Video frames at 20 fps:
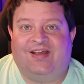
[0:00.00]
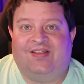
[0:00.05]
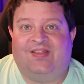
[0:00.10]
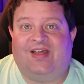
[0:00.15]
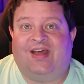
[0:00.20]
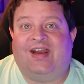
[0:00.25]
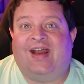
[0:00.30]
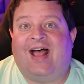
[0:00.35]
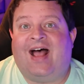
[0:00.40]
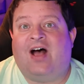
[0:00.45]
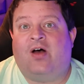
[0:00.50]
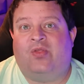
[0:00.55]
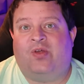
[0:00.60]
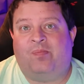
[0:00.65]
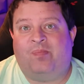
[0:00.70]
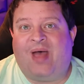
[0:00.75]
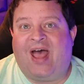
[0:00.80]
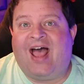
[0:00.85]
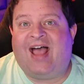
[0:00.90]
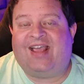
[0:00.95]
than how
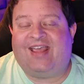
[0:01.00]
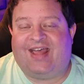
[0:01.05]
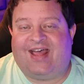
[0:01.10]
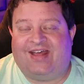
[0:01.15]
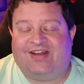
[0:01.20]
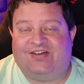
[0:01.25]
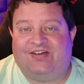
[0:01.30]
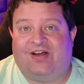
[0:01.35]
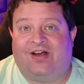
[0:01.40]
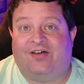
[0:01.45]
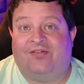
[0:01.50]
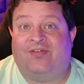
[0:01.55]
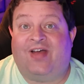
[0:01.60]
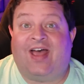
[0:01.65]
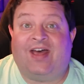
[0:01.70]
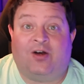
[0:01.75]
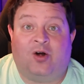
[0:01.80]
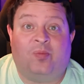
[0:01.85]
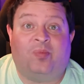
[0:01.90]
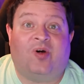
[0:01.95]
the back end of
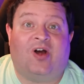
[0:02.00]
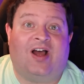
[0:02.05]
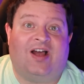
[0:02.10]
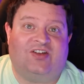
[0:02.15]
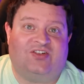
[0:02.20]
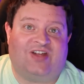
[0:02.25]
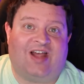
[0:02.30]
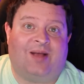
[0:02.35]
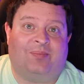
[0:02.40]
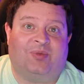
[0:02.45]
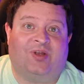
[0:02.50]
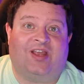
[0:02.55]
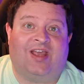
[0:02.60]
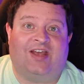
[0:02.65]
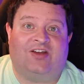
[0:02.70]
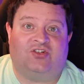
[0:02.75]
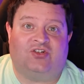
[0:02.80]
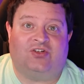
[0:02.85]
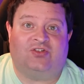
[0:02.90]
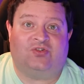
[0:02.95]
enterprise
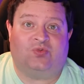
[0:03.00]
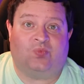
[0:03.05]
applications